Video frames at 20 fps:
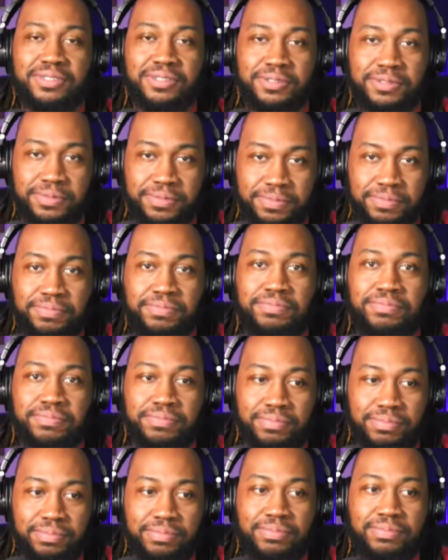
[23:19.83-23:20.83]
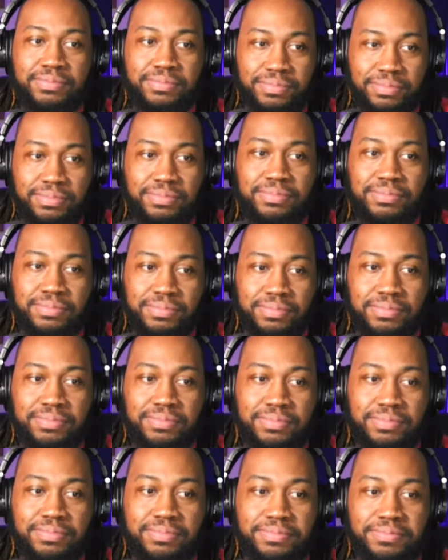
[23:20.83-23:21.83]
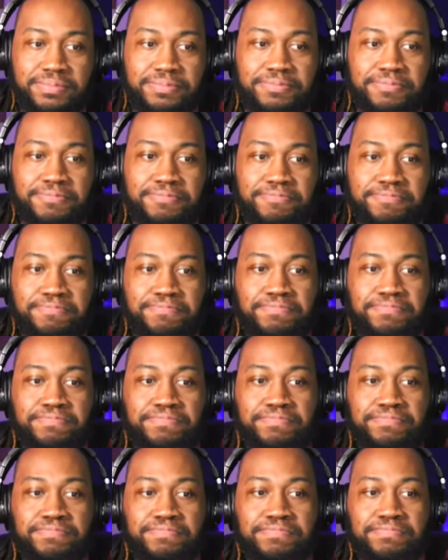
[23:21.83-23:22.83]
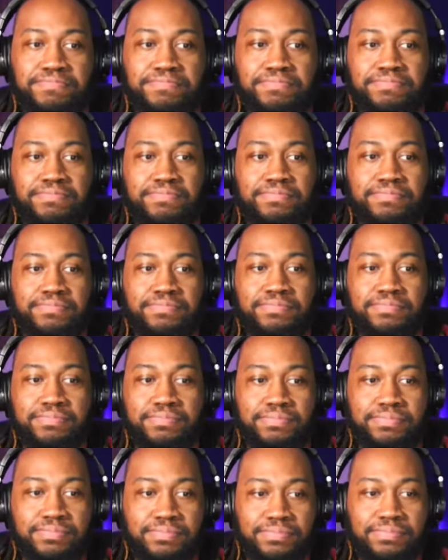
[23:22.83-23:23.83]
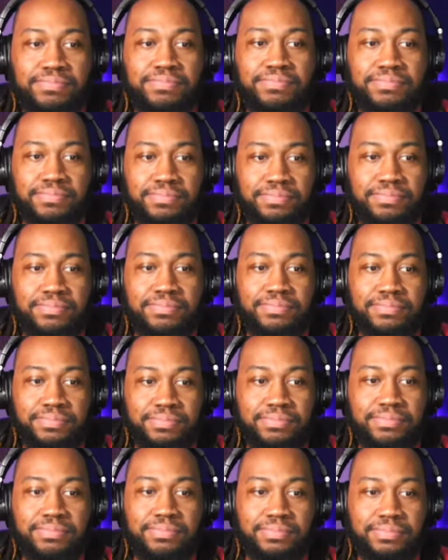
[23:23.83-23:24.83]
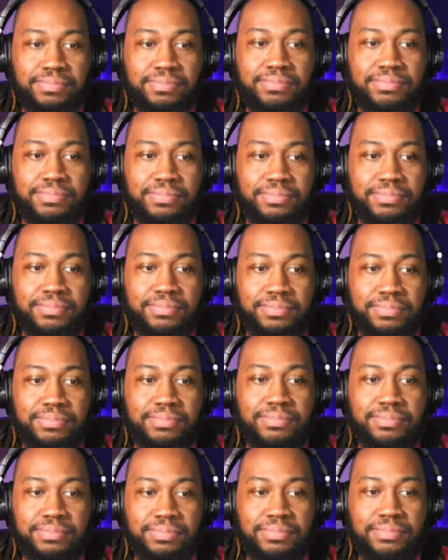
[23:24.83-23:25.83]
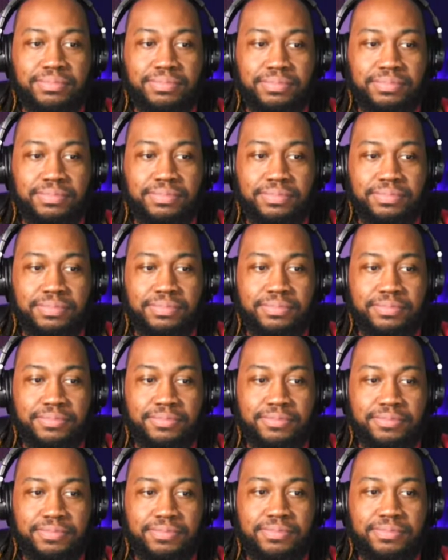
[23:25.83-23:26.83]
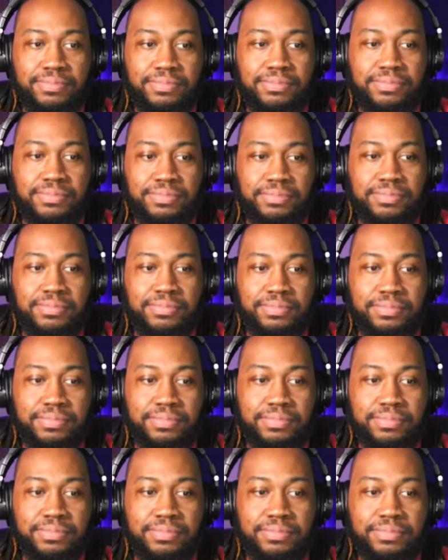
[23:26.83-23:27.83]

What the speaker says: This person isn't speaking.